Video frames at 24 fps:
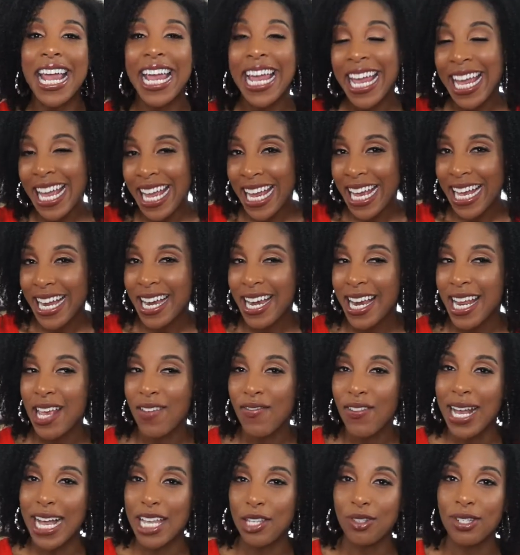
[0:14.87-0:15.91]
And if
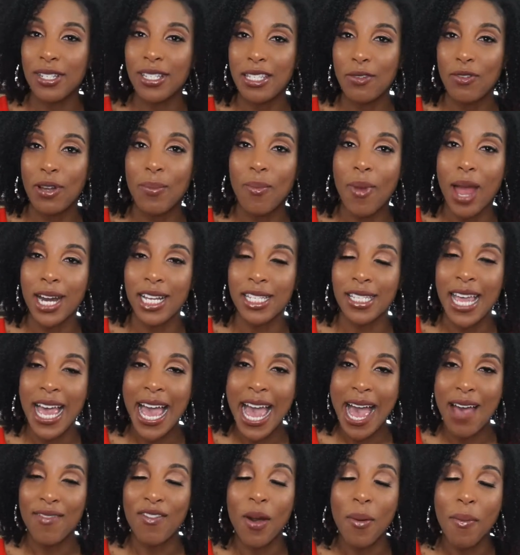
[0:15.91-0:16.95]
you guys want to see what products I
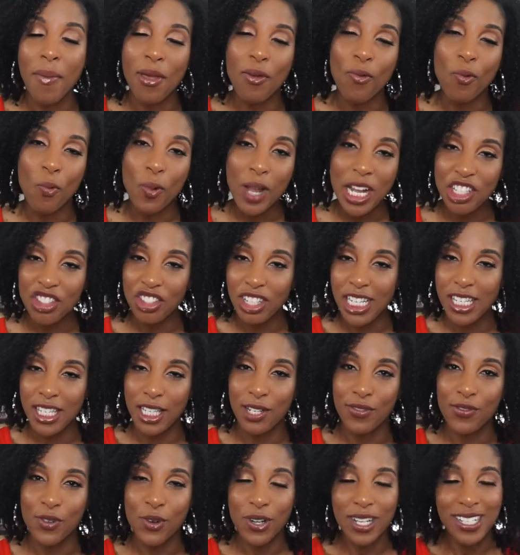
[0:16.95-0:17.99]
have on my wish list,
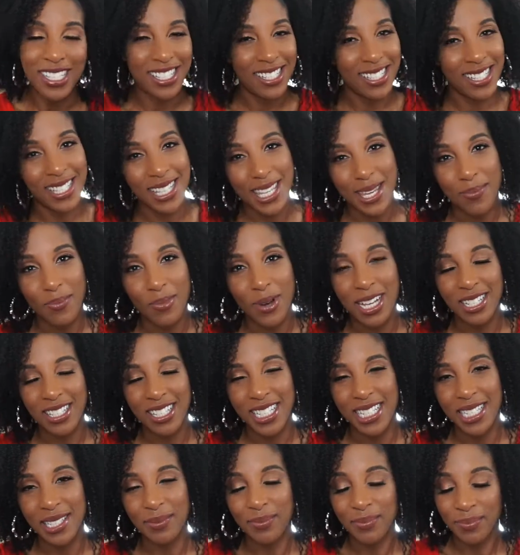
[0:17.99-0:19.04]
and of course, just keep
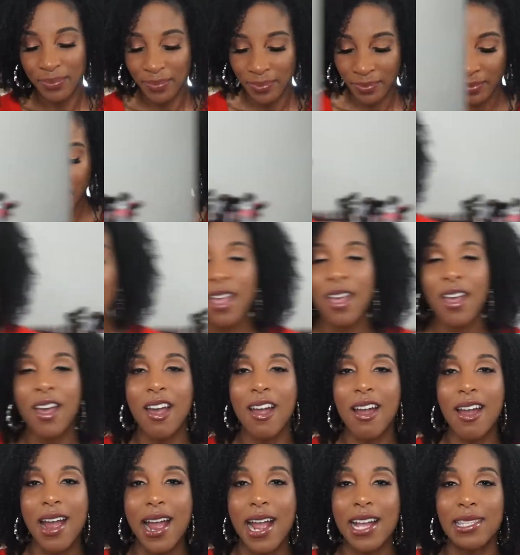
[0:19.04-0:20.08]
watching all
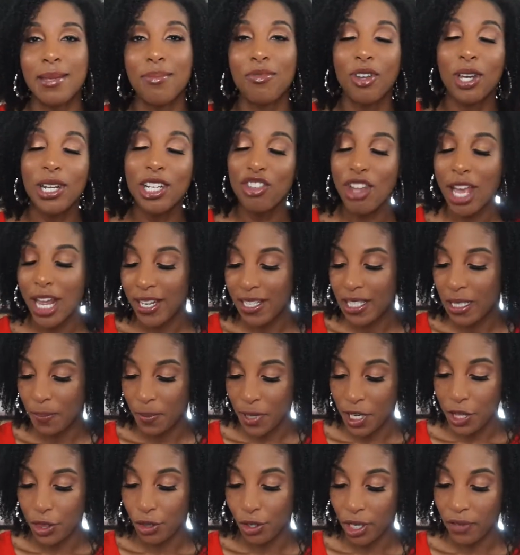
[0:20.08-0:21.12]
right so i'm gonna try to
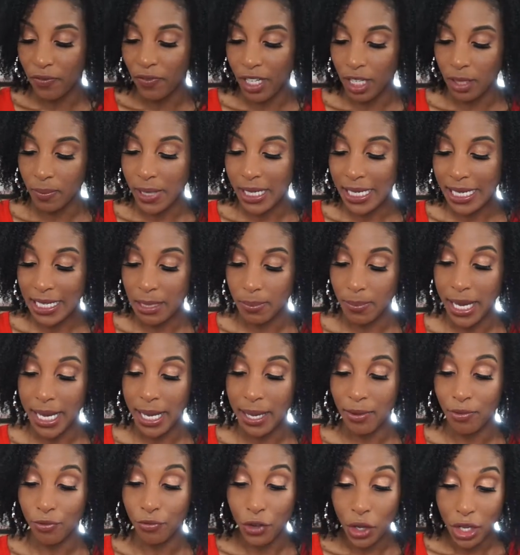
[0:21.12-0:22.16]
speed through the video because my
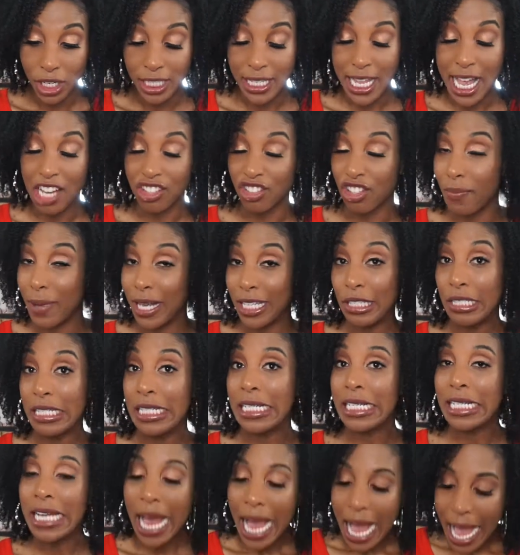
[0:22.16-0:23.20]
phone is actually about to
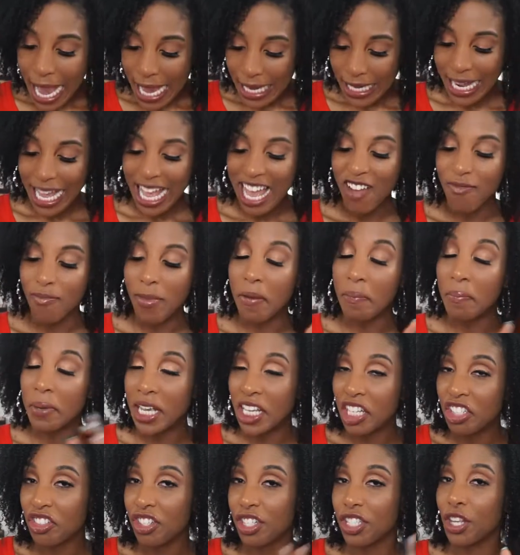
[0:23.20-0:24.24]
die and i have my
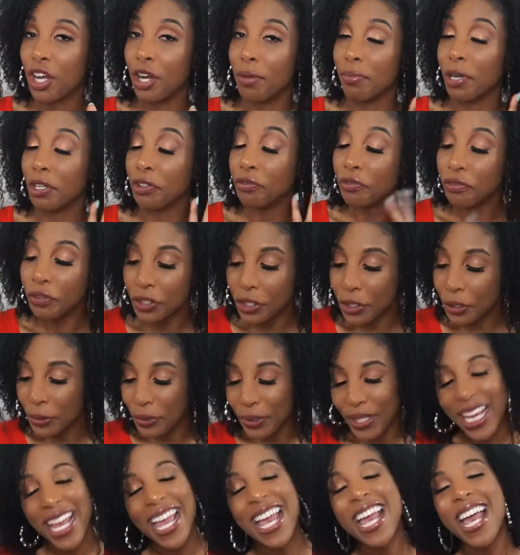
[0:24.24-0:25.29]
pictures on my
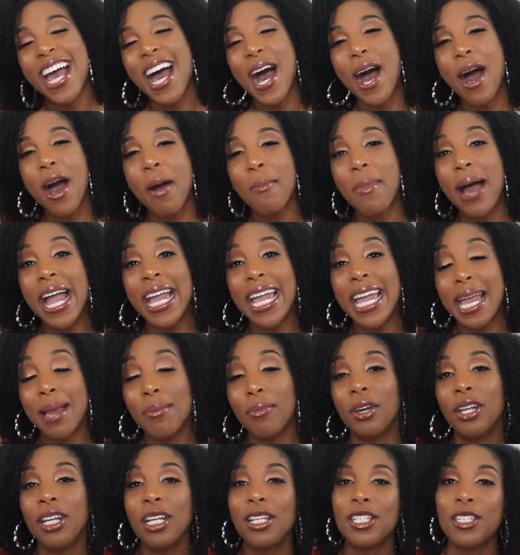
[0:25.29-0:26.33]
phone um, i
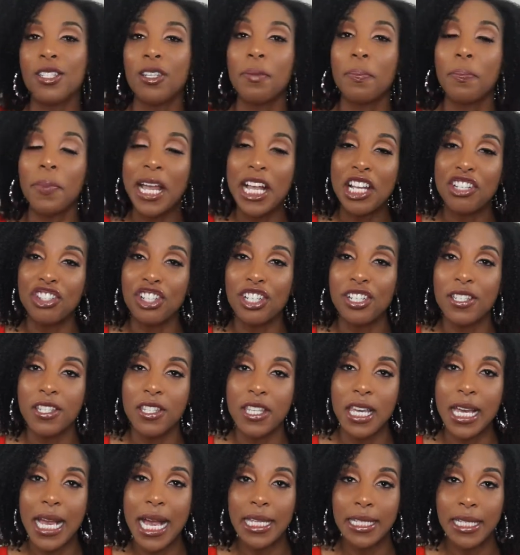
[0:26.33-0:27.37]
am gonna insert pictures
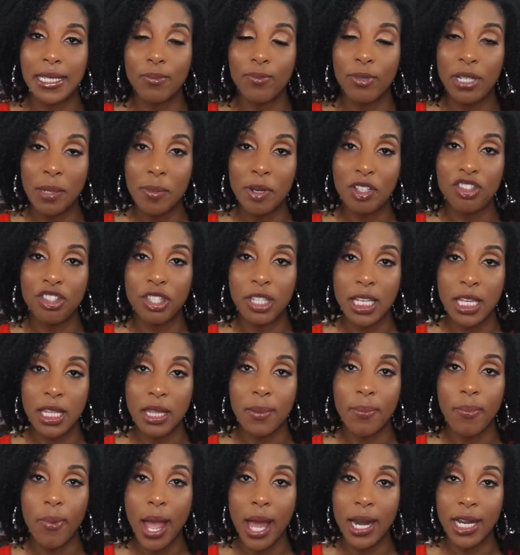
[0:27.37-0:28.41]
so you guys can pretty much see
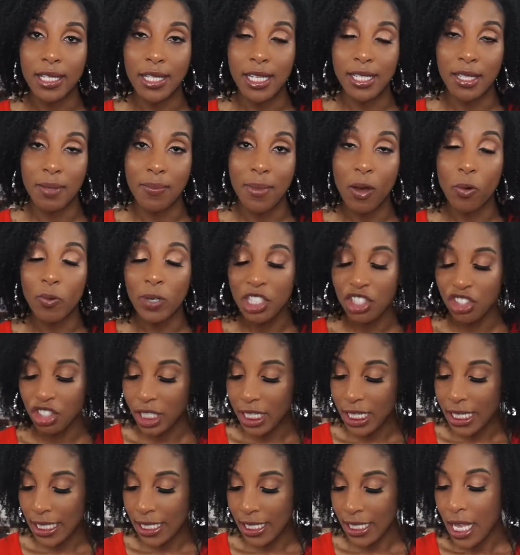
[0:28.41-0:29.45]
the products that's on my wish
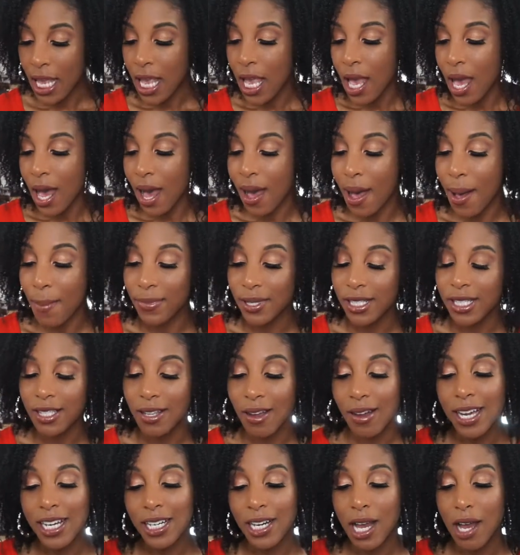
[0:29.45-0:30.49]
list um, but
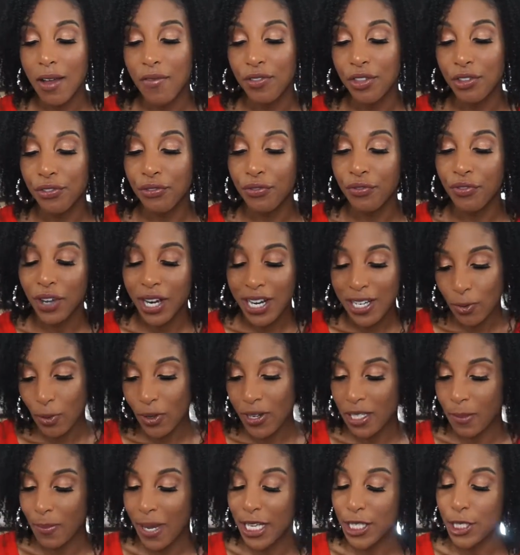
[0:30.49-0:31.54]
starting off the first one
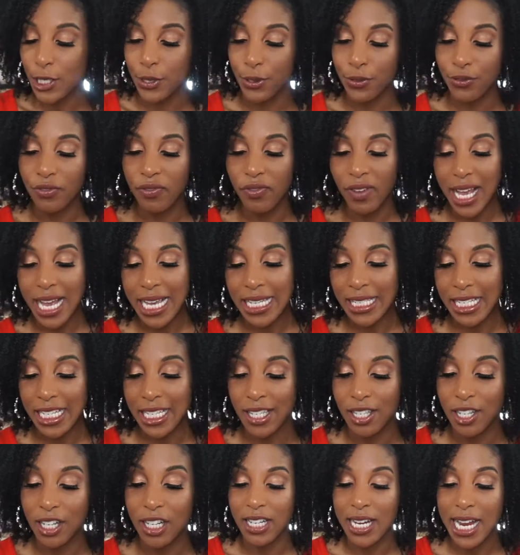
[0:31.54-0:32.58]
is by Too Faced
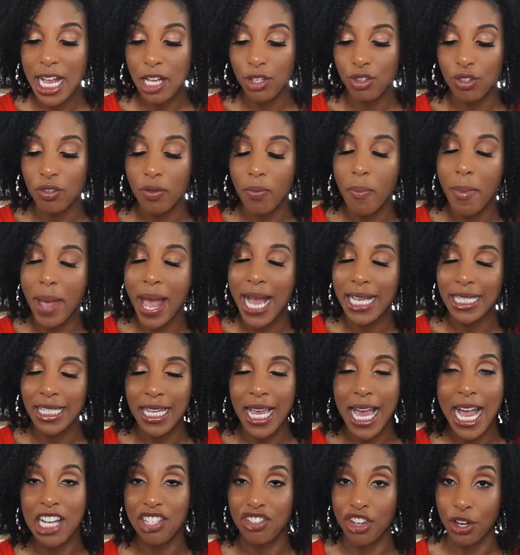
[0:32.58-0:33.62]
is natural matte
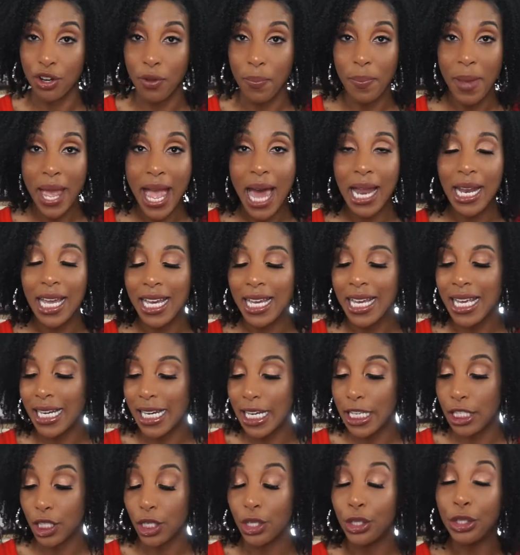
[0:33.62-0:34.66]
eyeshadow palette it
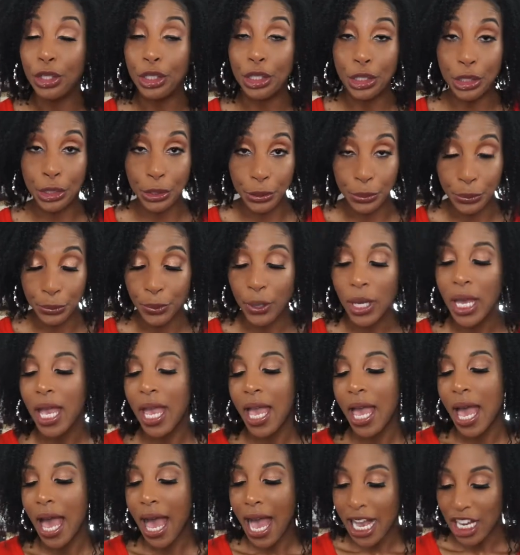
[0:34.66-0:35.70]
is a new
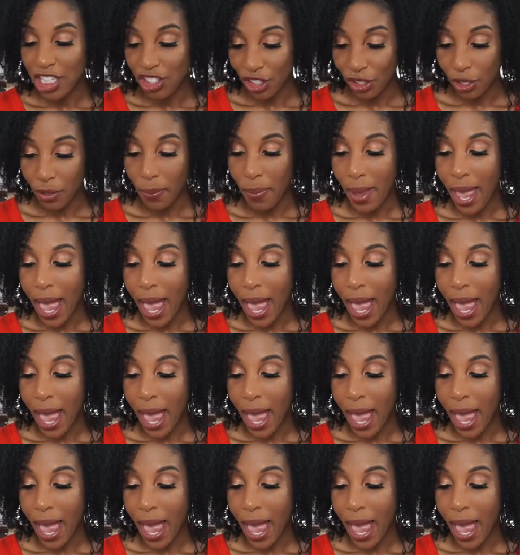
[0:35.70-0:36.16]
eyeshadow